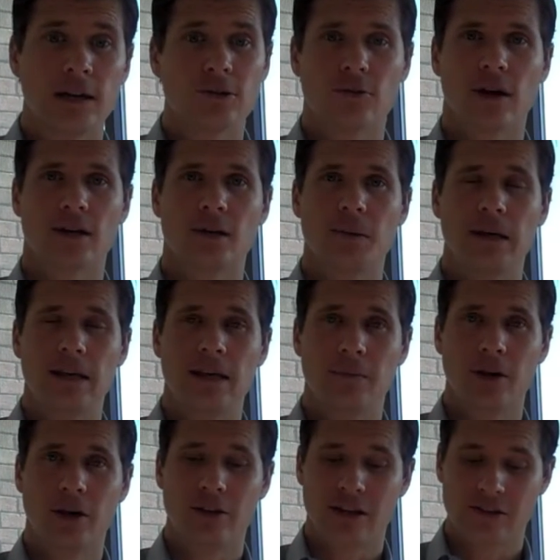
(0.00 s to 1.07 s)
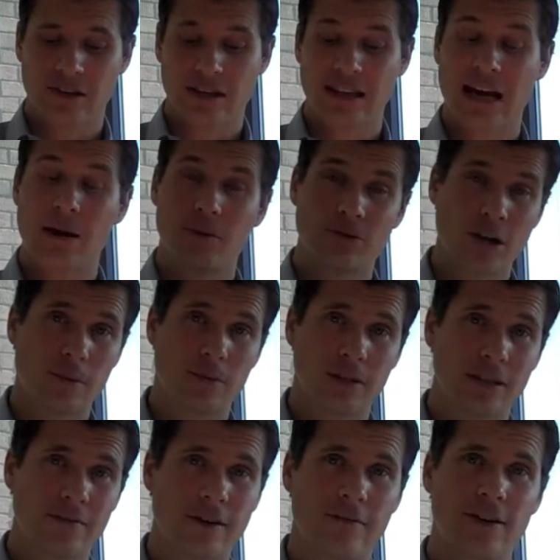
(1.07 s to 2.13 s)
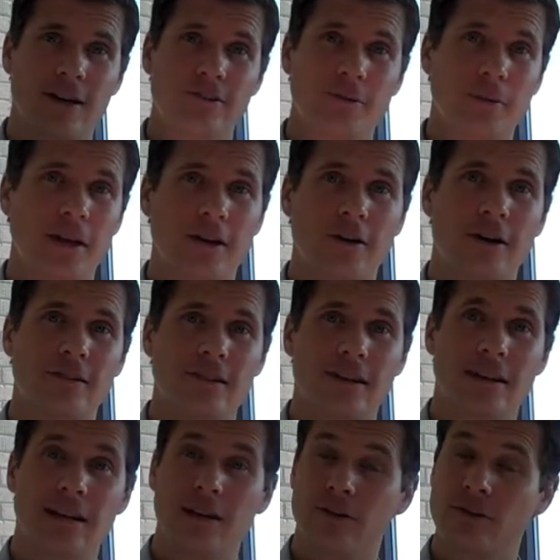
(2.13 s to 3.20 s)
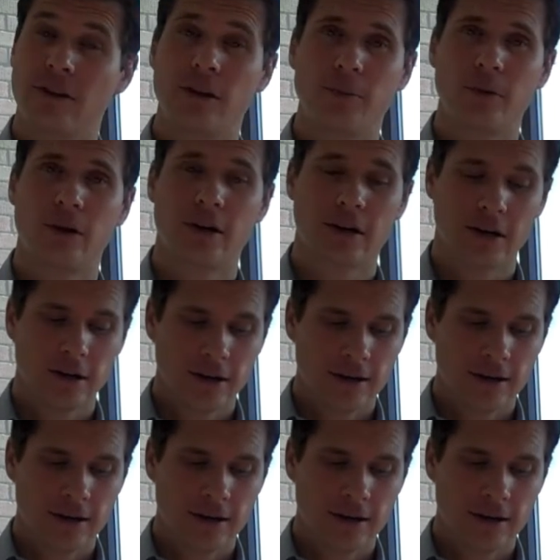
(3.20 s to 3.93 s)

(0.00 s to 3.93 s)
direct email and things like that, which I believe I've got some of the contact details in the book.